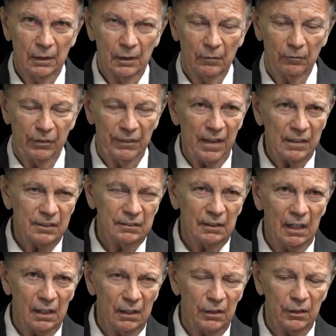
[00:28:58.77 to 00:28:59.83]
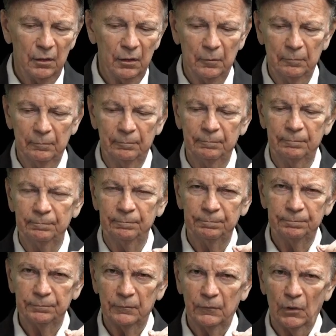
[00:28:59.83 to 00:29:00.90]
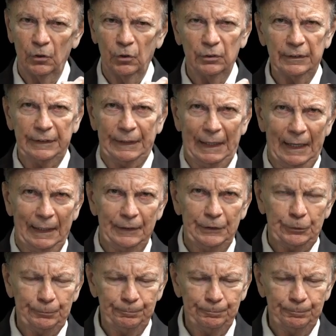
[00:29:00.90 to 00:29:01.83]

For thus saith the Lord God,